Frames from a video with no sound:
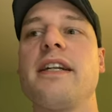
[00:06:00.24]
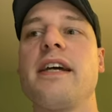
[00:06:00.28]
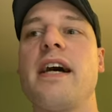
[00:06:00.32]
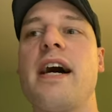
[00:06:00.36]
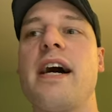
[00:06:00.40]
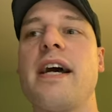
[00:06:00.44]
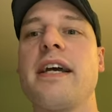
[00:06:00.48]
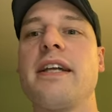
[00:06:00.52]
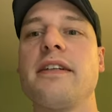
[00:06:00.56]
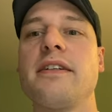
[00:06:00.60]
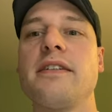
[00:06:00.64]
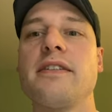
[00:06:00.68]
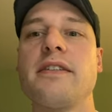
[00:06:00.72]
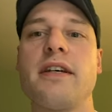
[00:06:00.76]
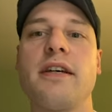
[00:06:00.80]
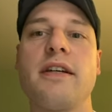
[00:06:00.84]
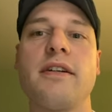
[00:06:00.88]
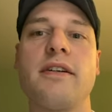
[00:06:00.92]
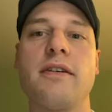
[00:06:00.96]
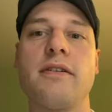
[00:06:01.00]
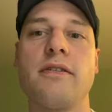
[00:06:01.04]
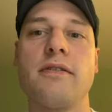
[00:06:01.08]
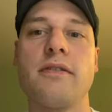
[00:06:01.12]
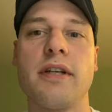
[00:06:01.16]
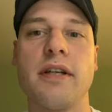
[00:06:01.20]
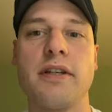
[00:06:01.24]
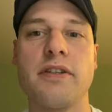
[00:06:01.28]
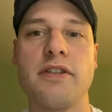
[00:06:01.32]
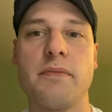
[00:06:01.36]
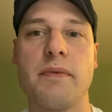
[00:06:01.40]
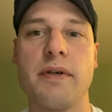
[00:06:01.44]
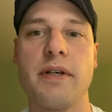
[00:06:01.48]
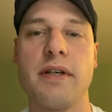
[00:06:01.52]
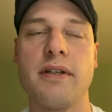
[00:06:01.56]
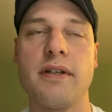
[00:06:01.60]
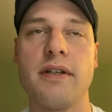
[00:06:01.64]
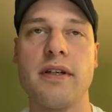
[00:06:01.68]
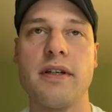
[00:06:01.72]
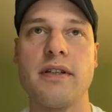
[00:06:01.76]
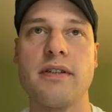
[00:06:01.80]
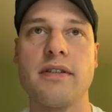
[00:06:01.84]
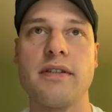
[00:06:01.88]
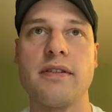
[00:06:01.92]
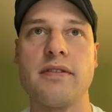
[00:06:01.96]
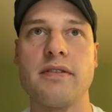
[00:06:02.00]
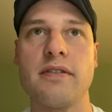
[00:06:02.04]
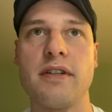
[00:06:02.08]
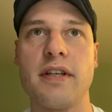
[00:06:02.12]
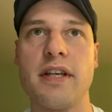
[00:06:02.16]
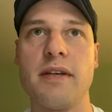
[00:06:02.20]
island NO like Japan does.
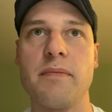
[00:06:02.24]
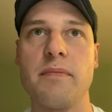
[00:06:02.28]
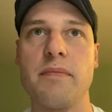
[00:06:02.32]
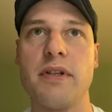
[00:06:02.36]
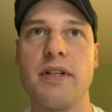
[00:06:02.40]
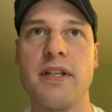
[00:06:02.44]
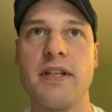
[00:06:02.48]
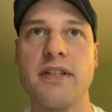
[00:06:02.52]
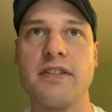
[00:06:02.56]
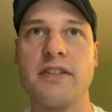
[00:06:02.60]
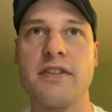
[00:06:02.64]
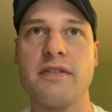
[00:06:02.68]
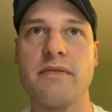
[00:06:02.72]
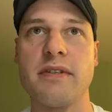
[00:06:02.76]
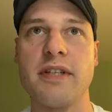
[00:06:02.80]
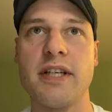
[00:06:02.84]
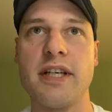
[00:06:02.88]
So they get plus three